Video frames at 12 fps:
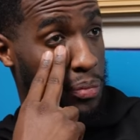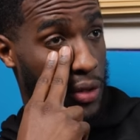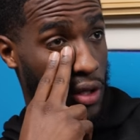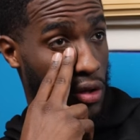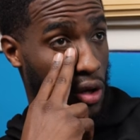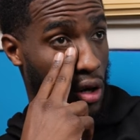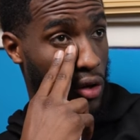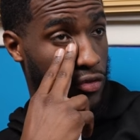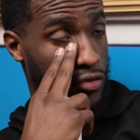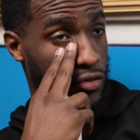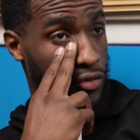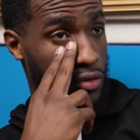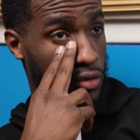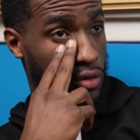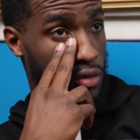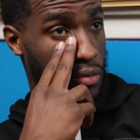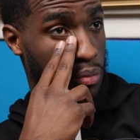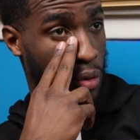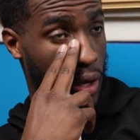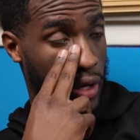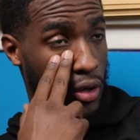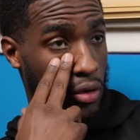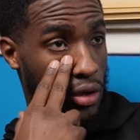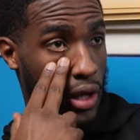peel off, probably
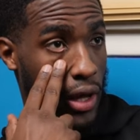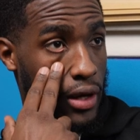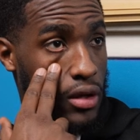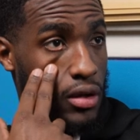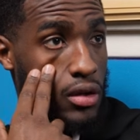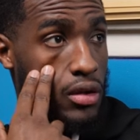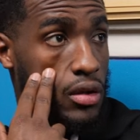go to like